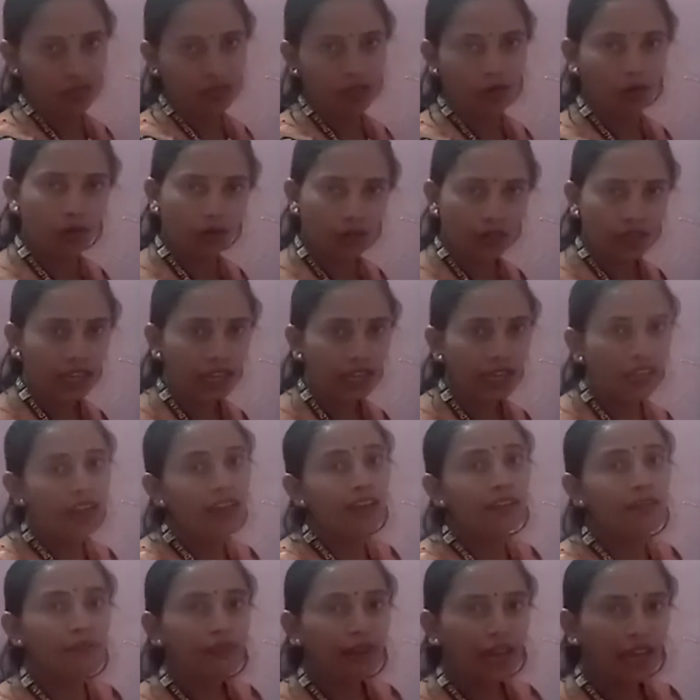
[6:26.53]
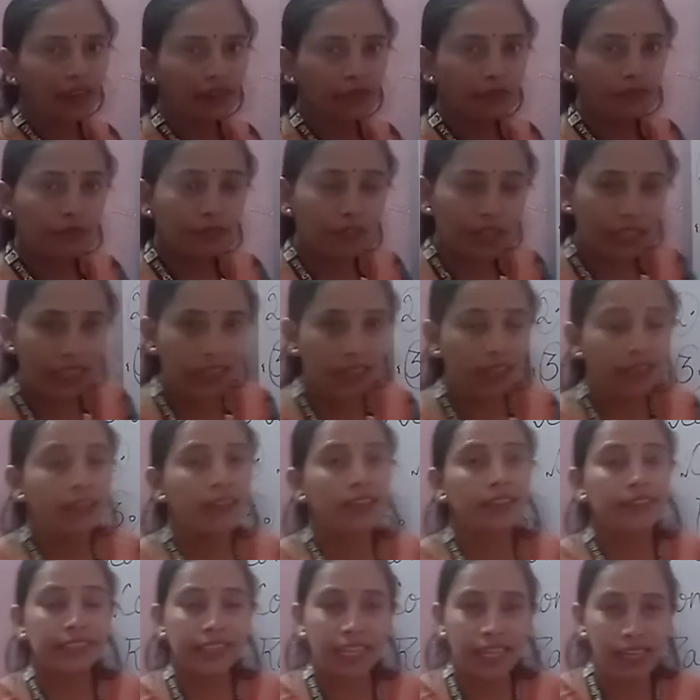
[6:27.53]
Okay, when
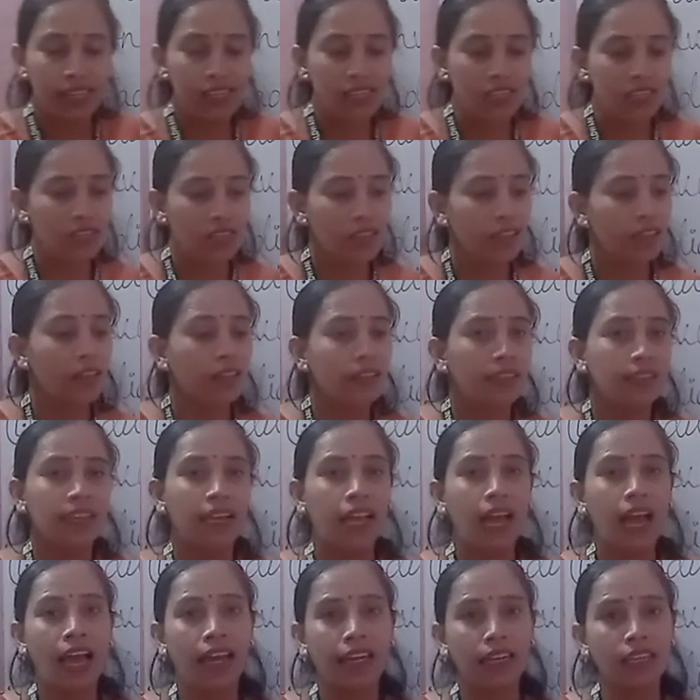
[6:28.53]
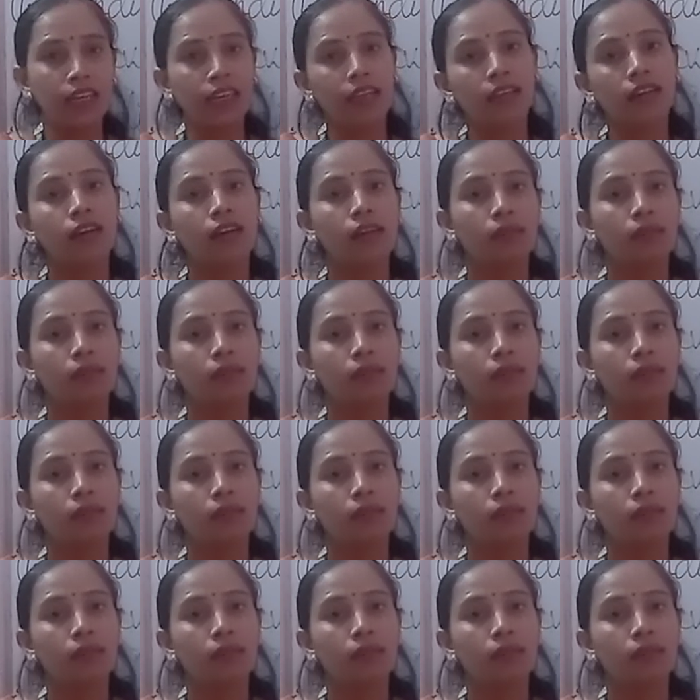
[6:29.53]
we touch the any